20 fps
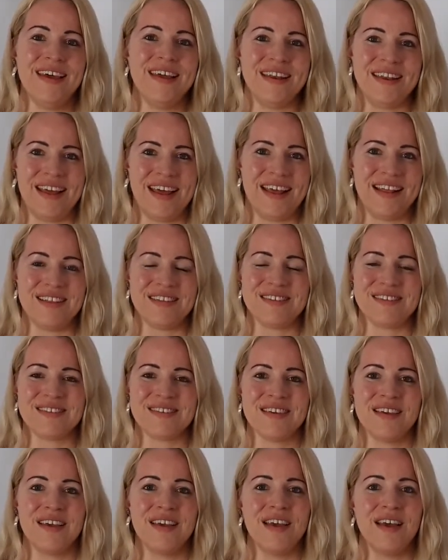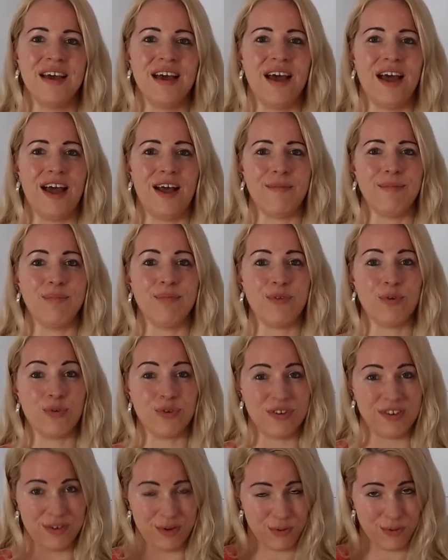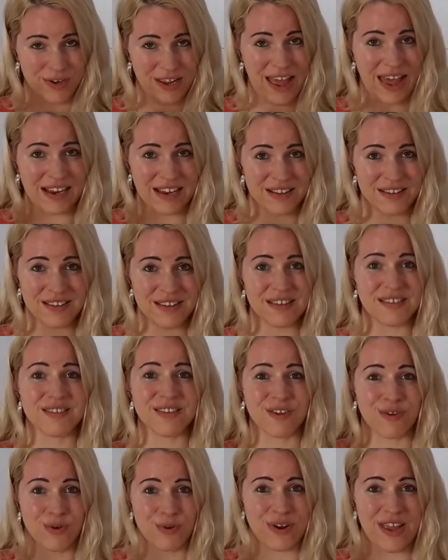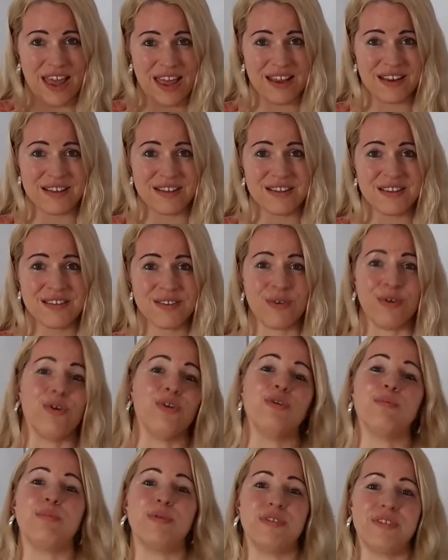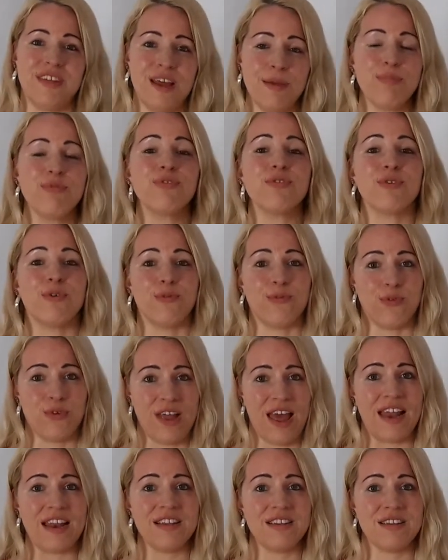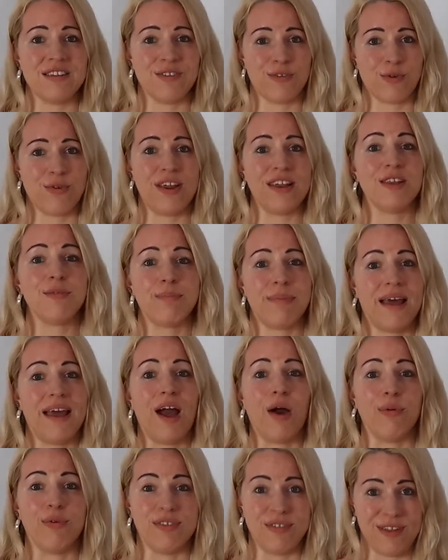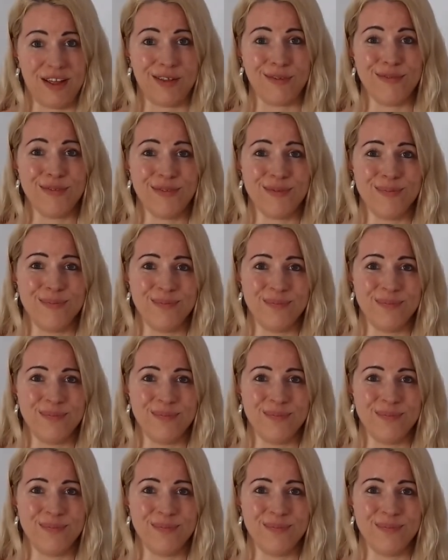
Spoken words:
that the reality is created, or the perception of reality is created by ourselves.